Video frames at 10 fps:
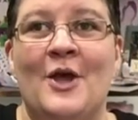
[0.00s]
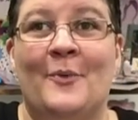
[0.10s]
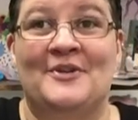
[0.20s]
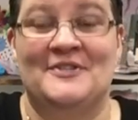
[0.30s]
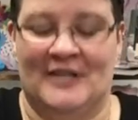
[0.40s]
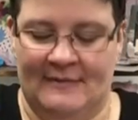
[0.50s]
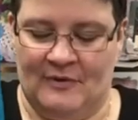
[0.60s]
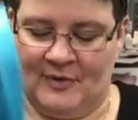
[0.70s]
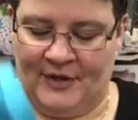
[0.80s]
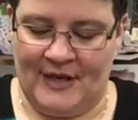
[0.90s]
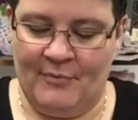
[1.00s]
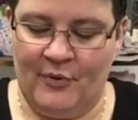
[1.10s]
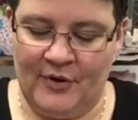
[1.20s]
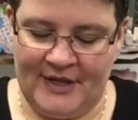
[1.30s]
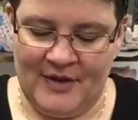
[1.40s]
which is going to be really
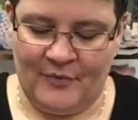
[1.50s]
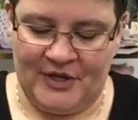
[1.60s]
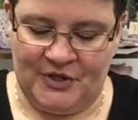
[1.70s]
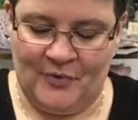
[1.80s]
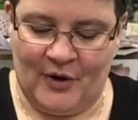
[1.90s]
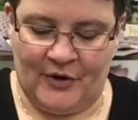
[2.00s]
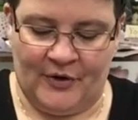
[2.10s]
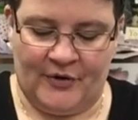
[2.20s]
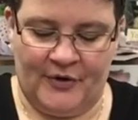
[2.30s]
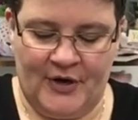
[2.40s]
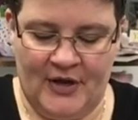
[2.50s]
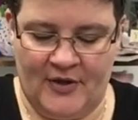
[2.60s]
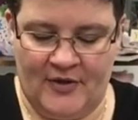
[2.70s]
important when you earn